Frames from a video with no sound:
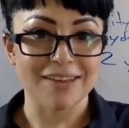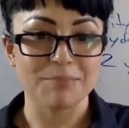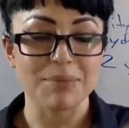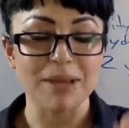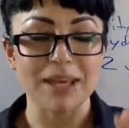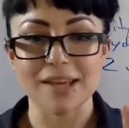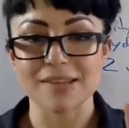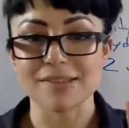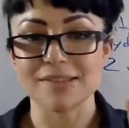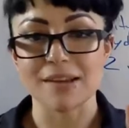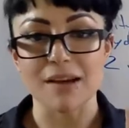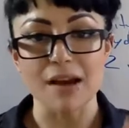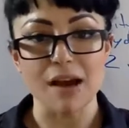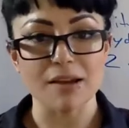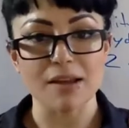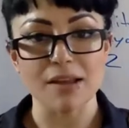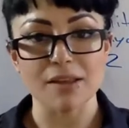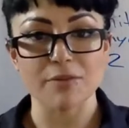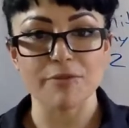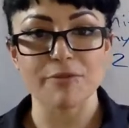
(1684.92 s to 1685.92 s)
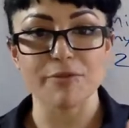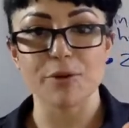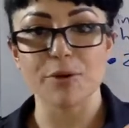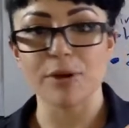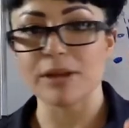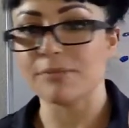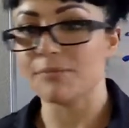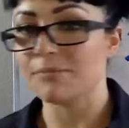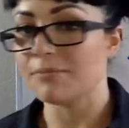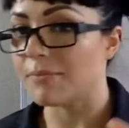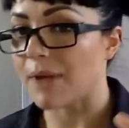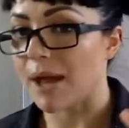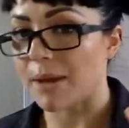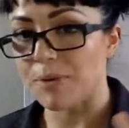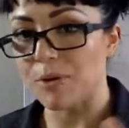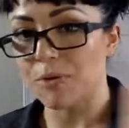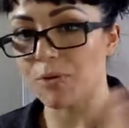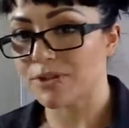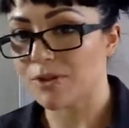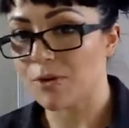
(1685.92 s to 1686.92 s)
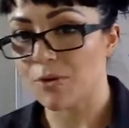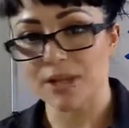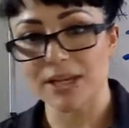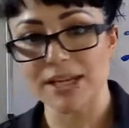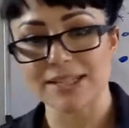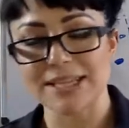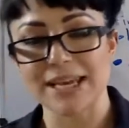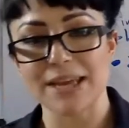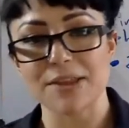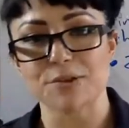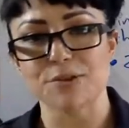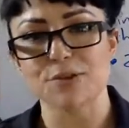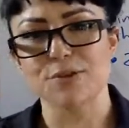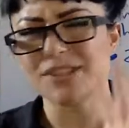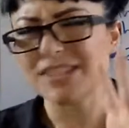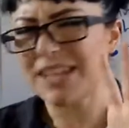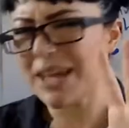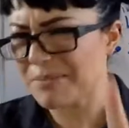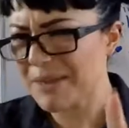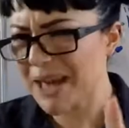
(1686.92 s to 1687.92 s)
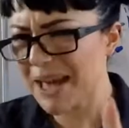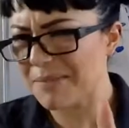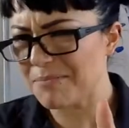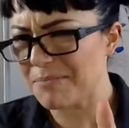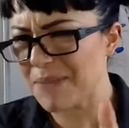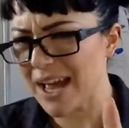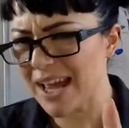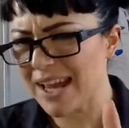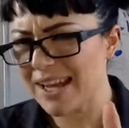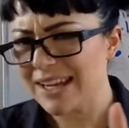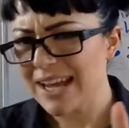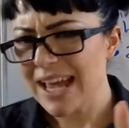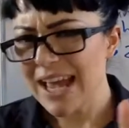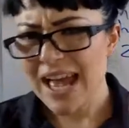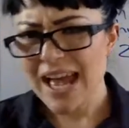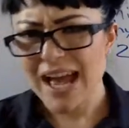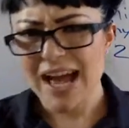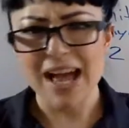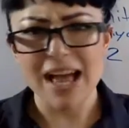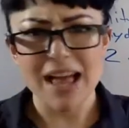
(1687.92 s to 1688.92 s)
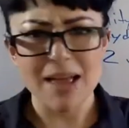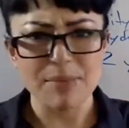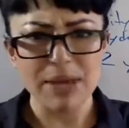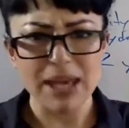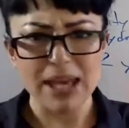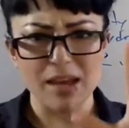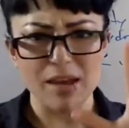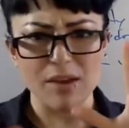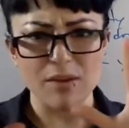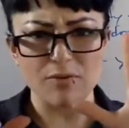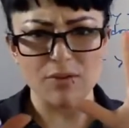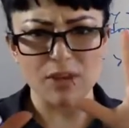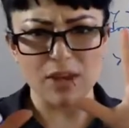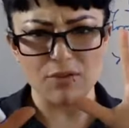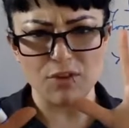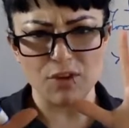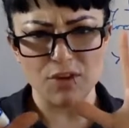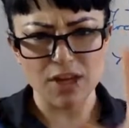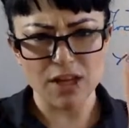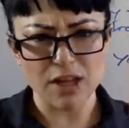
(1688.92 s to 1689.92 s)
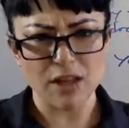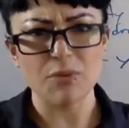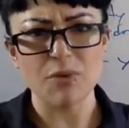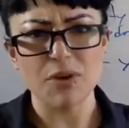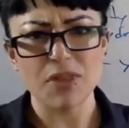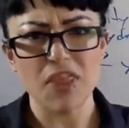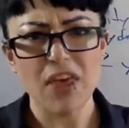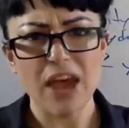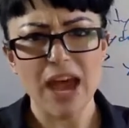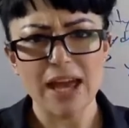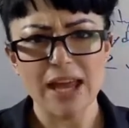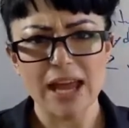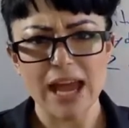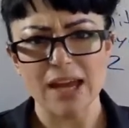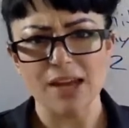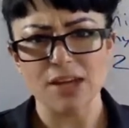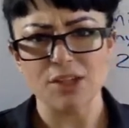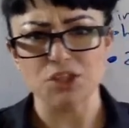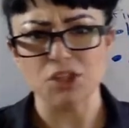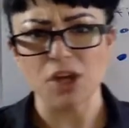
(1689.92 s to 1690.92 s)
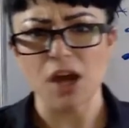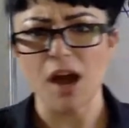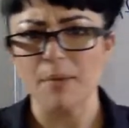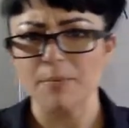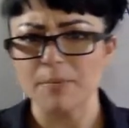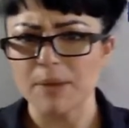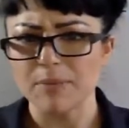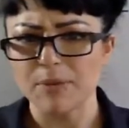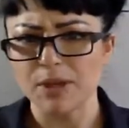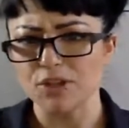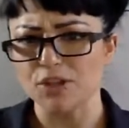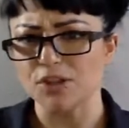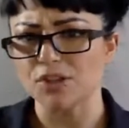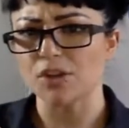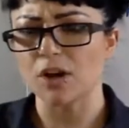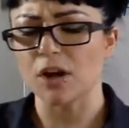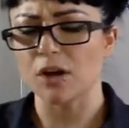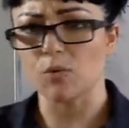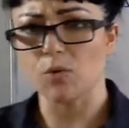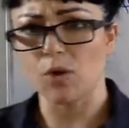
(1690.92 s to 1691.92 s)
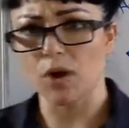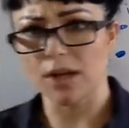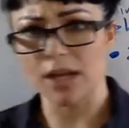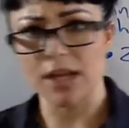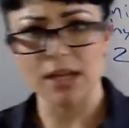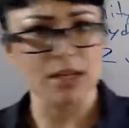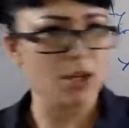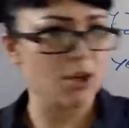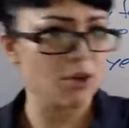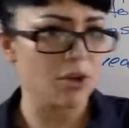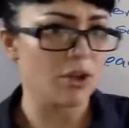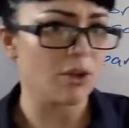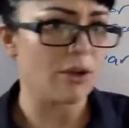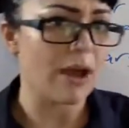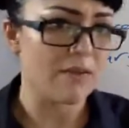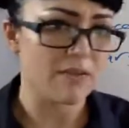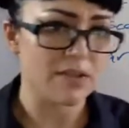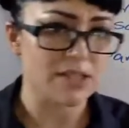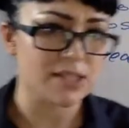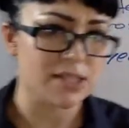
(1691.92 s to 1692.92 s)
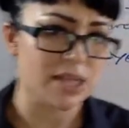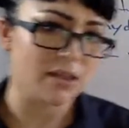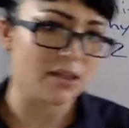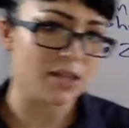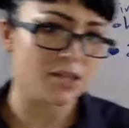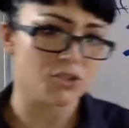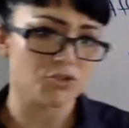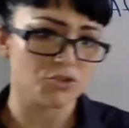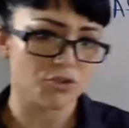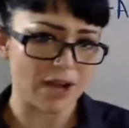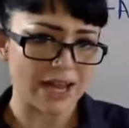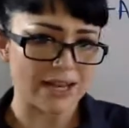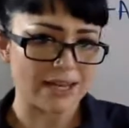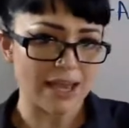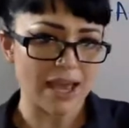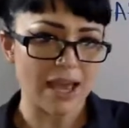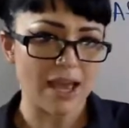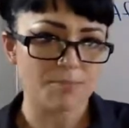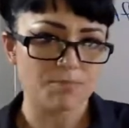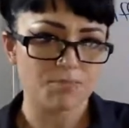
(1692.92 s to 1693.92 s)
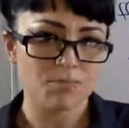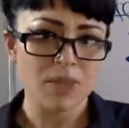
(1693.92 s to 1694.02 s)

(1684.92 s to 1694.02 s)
because the gunk and the fluid might be what's holding it together. So just keep that in mind. Um, if, if you're dealing with that at a shop, maybe you just started working, you, you haven't seen this trend yet,